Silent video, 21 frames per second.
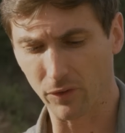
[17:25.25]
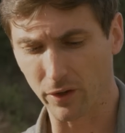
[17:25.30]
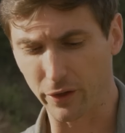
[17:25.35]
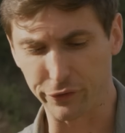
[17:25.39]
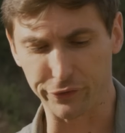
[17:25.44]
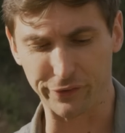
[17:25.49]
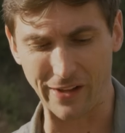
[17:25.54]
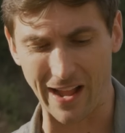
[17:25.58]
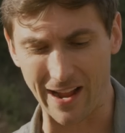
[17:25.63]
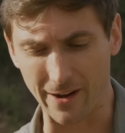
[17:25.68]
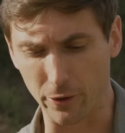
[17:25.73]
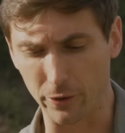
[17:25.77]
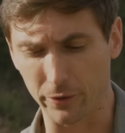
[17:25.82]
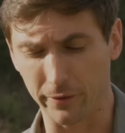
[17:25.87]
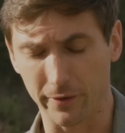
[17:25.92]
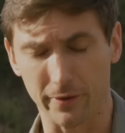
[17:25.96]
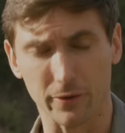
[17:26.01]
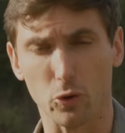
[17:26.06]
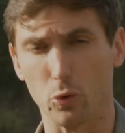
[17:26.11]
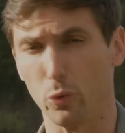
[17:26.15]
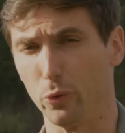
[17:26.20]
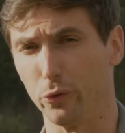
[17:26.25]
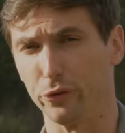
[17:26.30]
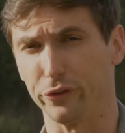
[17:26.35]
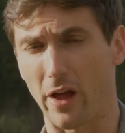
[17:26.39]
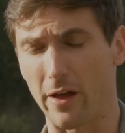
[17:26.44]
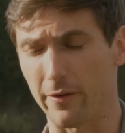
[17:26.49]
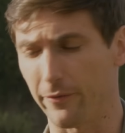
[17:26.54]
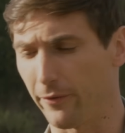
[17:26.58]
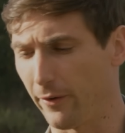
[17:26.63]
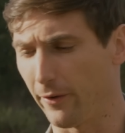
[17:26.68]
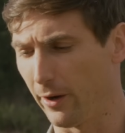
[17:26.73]
staggered, cools
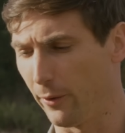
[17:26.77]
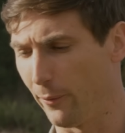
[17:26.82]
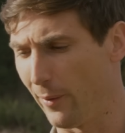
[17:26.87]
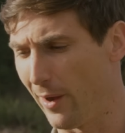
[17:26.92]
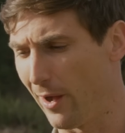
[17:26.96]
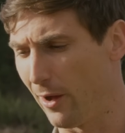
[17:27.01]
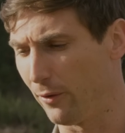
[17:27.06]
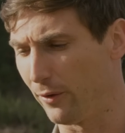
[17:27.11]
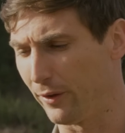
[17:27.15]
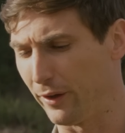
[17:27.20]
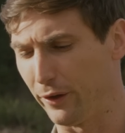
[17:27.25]
off very well,